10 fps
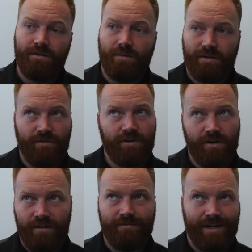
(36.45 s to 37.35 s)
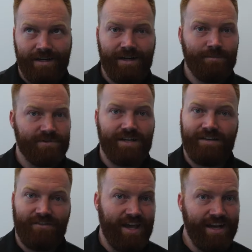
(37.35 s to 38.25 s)
We can figure out 99%
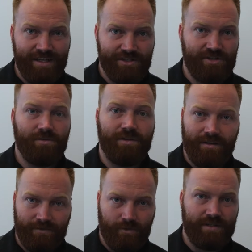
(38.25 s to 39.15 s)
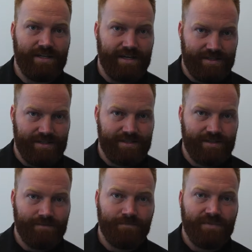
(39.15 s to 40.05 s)
of any issue with a level one diagnostic.
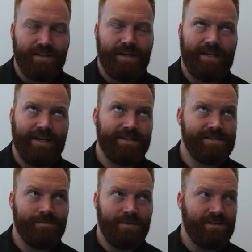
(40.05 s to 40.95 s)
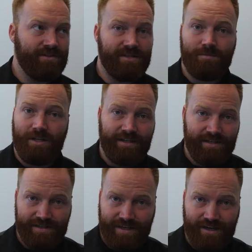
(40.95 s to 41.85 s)
And that doesn't mean just plugging
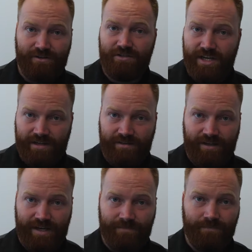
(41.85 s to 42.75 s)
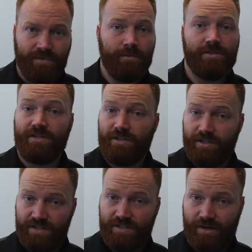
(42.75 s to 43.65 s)
in a scanner and checking the light, which is a
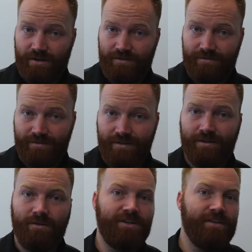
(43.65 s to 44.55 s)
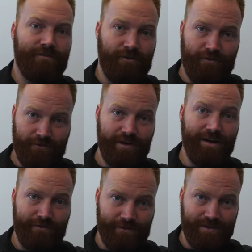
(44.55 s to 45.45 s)
good start. We do that for free
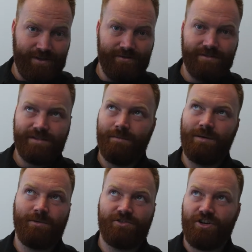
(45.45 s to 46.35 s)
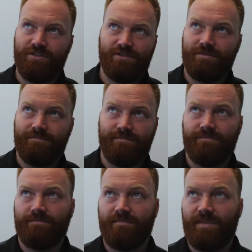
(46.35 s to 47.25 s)
out front though. Some people charge,
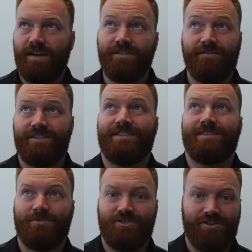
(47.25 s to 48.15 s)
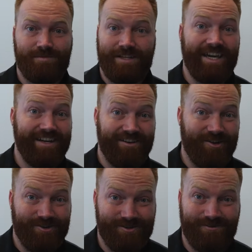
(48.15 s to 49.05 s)
I've even seen someone charge up to
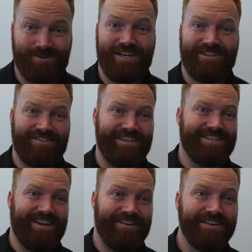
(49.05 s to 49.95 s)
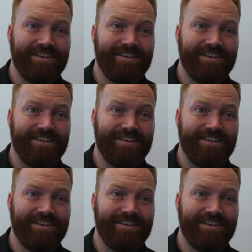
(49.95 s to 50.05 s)
$80 for a check into light scan.